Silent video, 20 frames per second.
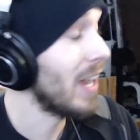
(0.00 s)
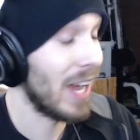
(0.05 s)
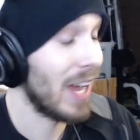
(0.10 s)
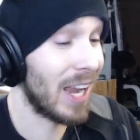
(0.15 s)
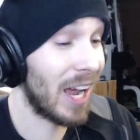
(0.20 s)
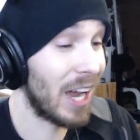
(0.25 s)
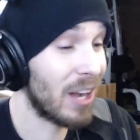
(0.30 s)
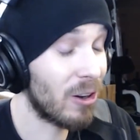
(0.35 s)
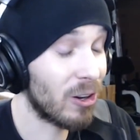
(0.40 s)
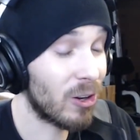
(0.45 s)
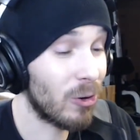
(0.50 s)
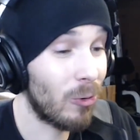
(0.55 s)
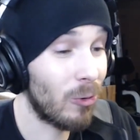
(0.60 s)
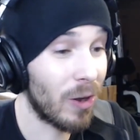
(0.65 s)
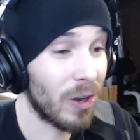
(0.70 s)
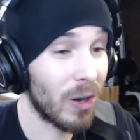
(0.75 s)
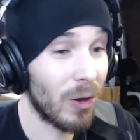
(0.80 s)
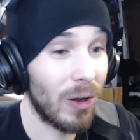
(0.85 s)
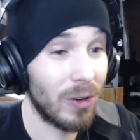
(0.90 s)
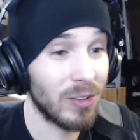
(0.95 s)
and I don't
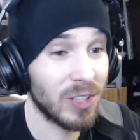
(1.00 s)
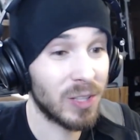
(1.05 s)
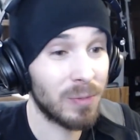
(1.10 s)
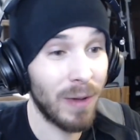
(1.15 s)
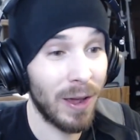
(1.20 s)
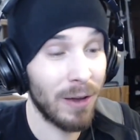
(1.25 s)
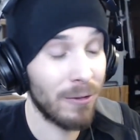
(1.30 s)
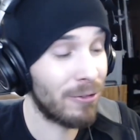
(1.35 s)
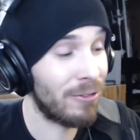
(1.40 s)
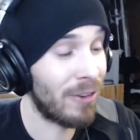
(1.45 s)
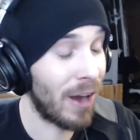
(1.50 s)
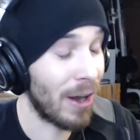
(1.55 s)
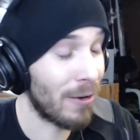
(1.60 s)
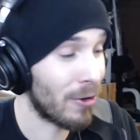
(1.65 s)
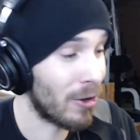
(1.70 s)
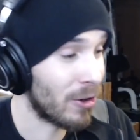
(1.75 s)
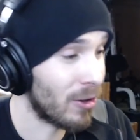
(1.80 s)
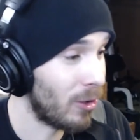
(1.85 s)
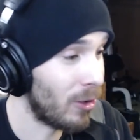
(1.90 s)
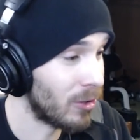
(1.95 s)
want to go out and spend
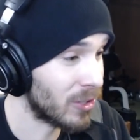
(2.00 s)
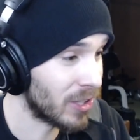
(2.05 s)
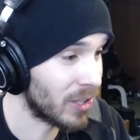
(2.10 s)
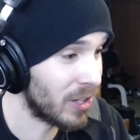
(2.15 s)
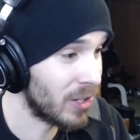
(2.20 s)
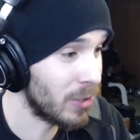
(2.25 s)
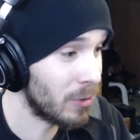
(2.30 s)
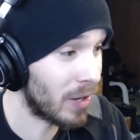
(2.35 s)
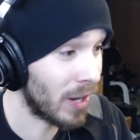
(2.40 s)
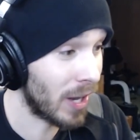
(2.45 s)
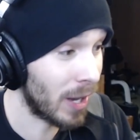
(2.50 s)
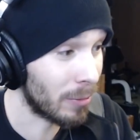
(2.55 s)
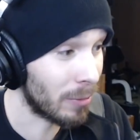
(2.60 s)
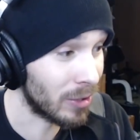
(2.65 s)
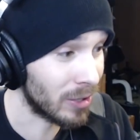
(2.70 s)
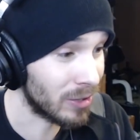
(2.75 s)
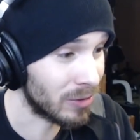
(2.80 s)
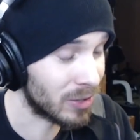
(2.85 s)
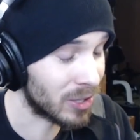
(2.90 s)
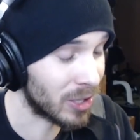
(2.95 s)
$500 on a new
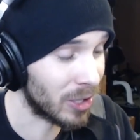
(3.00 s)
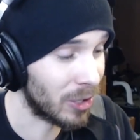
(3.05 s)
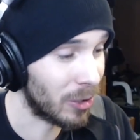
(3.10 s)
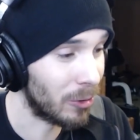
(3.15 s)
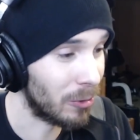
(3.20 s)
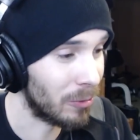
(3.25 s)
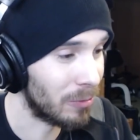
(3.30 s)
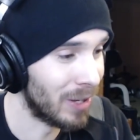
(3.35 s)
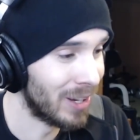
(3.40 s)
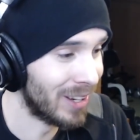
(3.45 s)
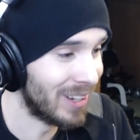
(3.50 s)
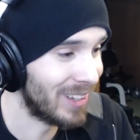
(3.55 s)
camera, so